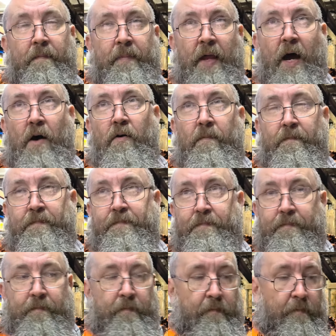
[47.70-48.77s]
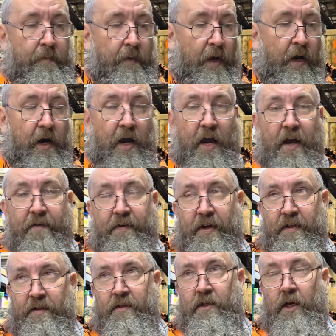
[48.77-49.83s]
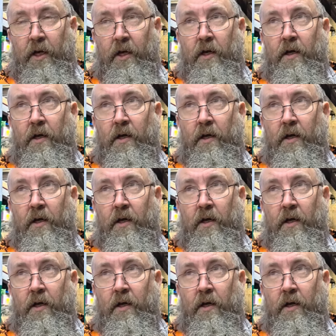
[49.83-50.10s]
Now, I haven't